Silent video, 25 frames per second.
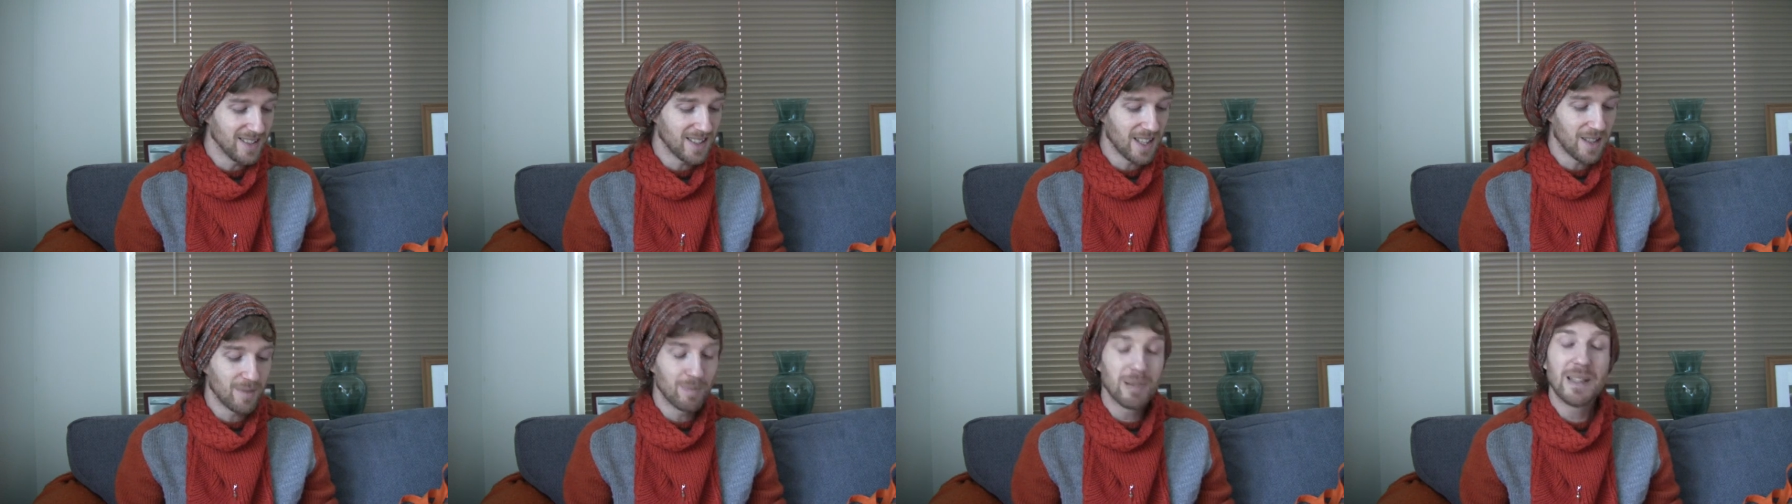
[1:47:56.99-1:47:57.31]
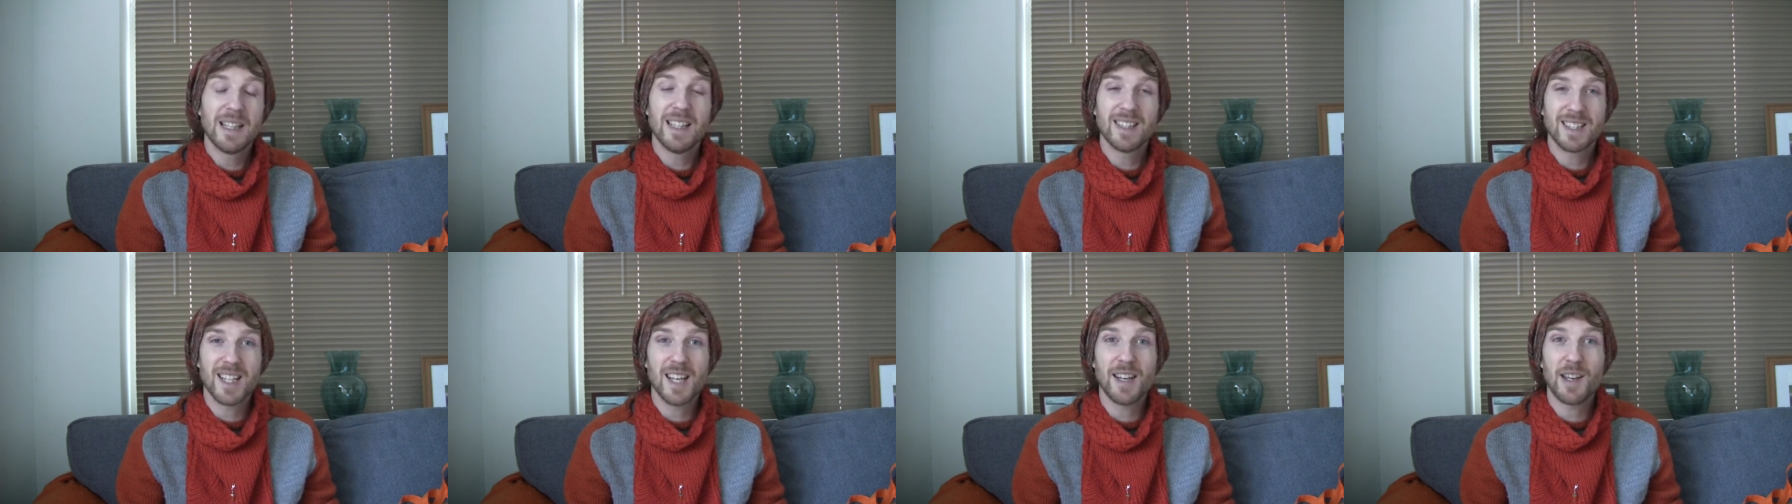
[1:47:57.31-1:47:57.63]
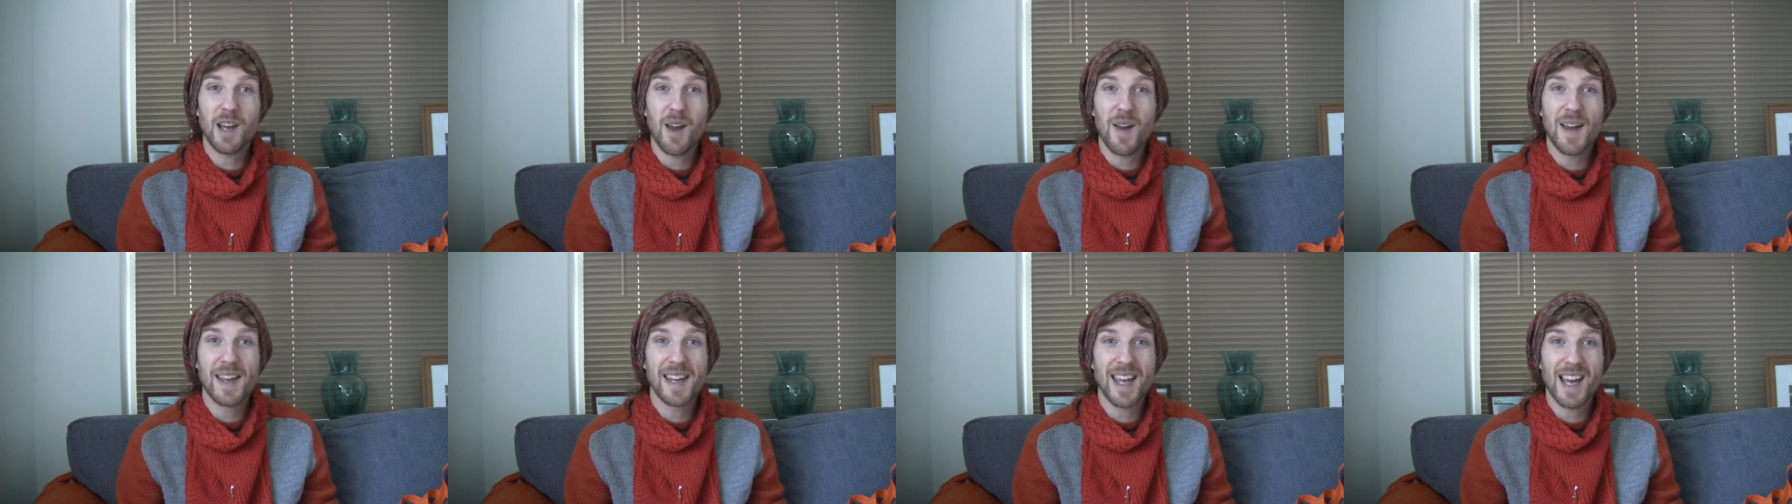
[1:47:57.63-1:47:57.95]
So please keep
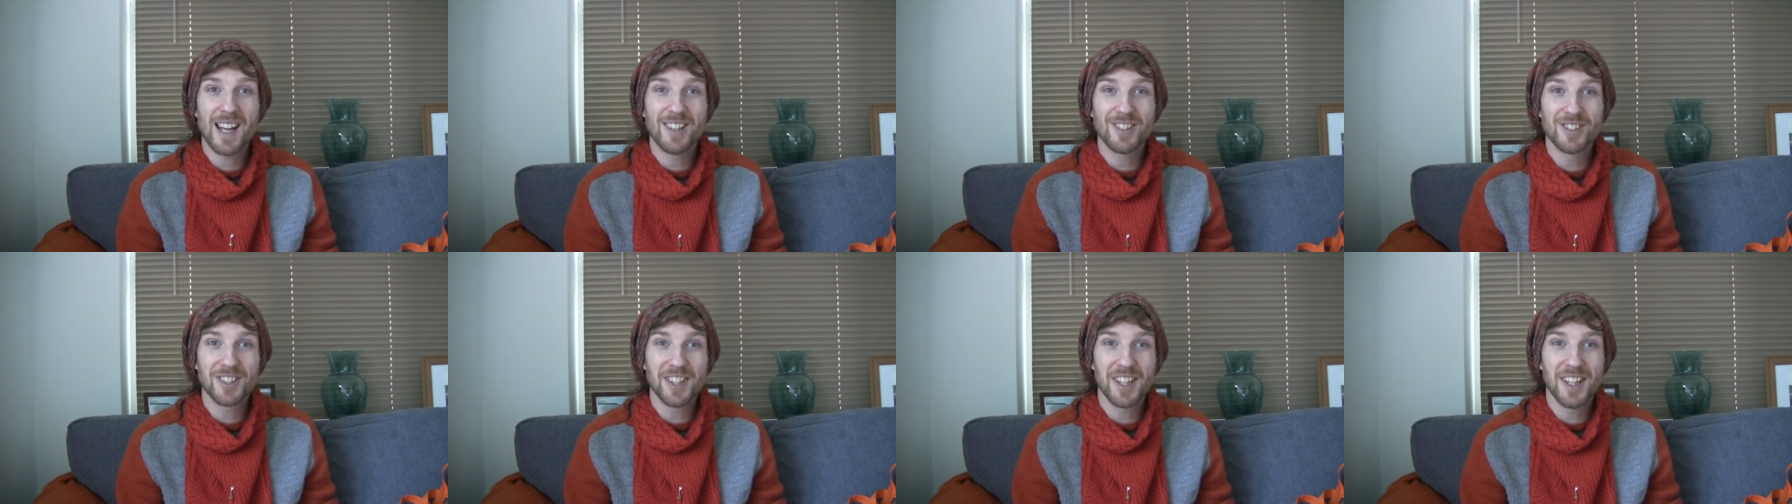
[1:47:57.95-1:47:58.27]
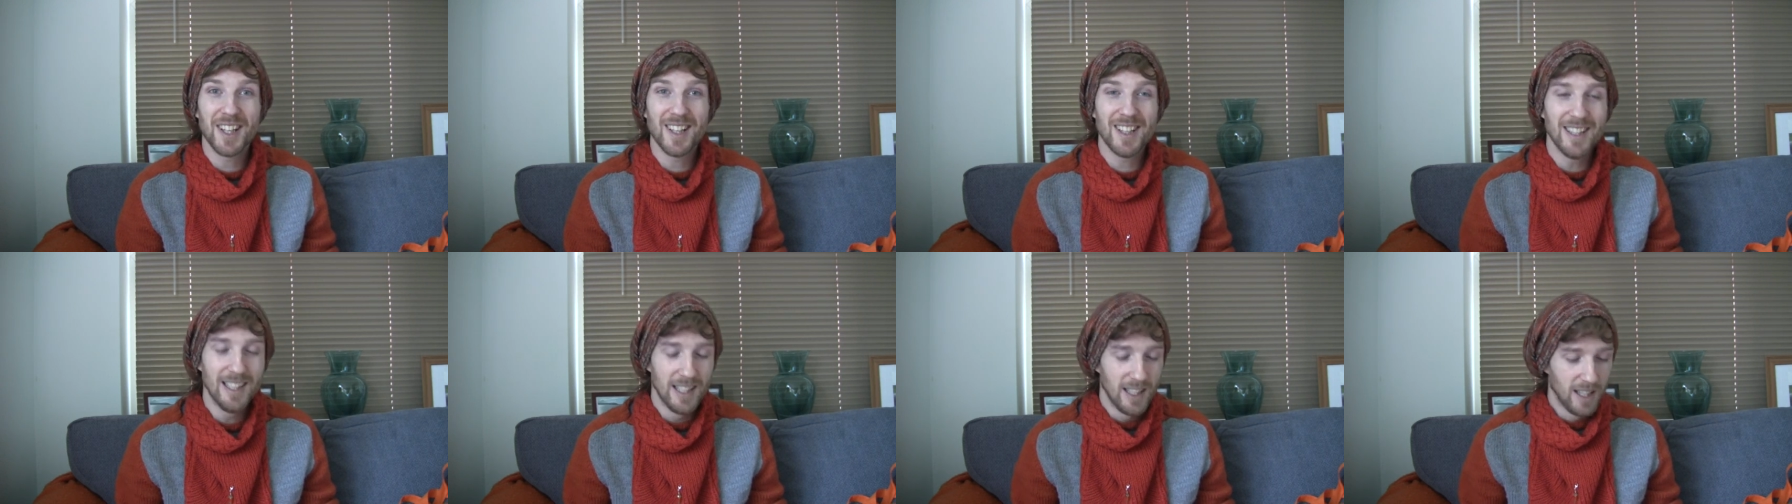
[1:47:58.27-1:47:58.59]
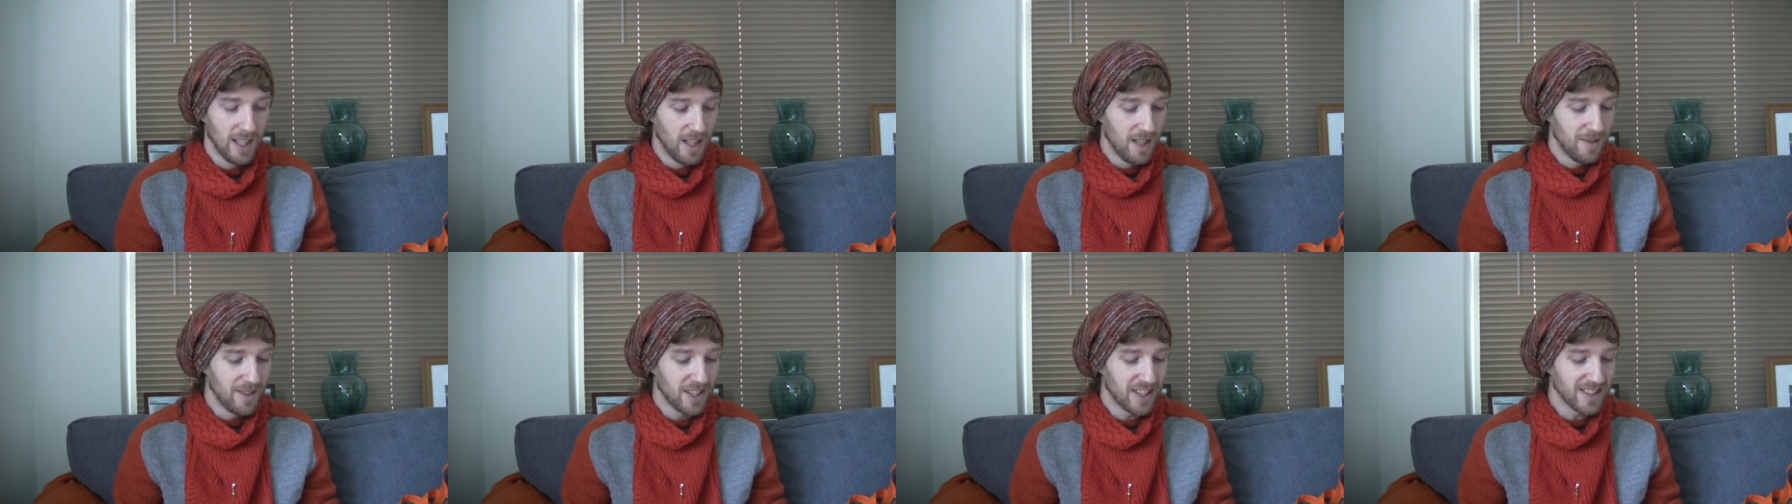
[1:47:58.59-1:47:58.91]
going, Kendra,
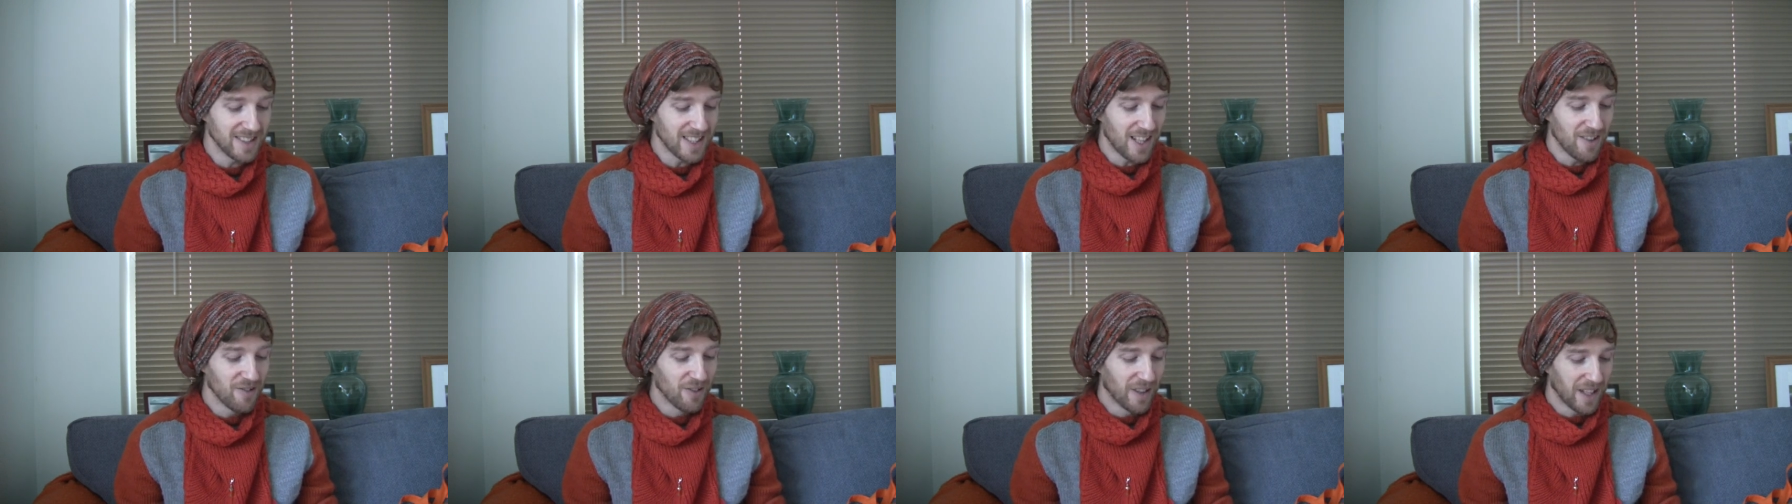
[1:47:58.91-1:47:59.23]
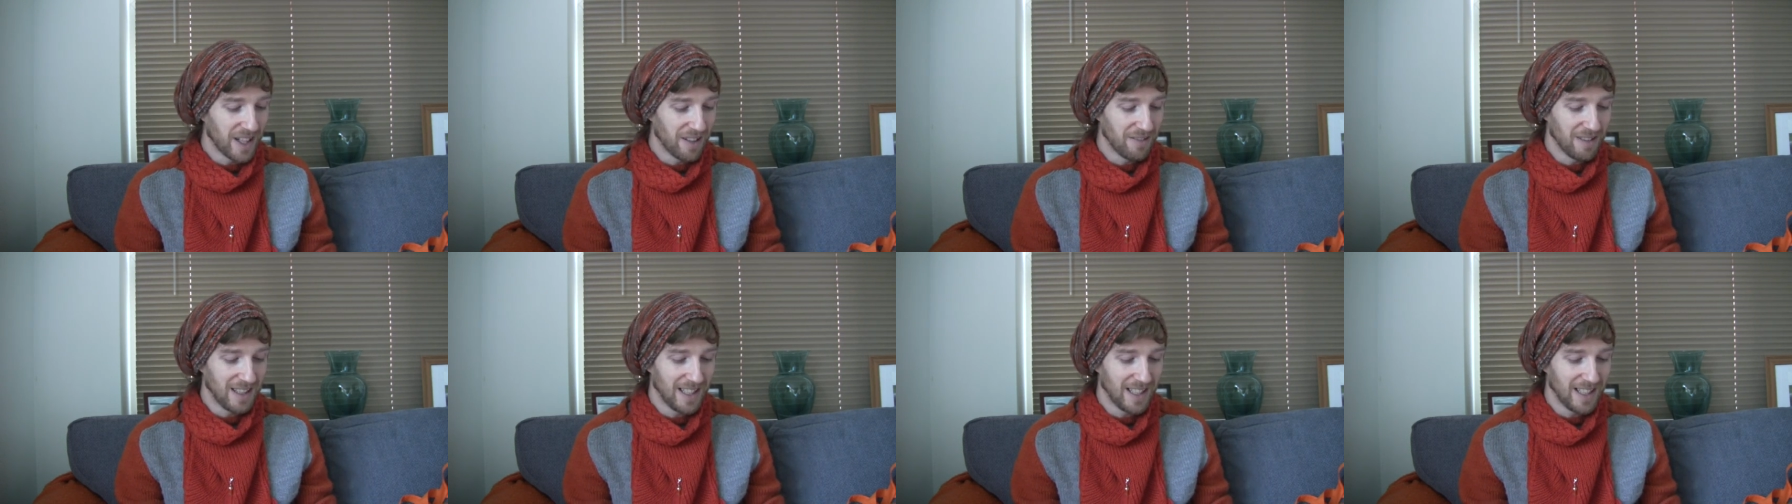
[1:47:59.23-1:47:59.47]
because I really,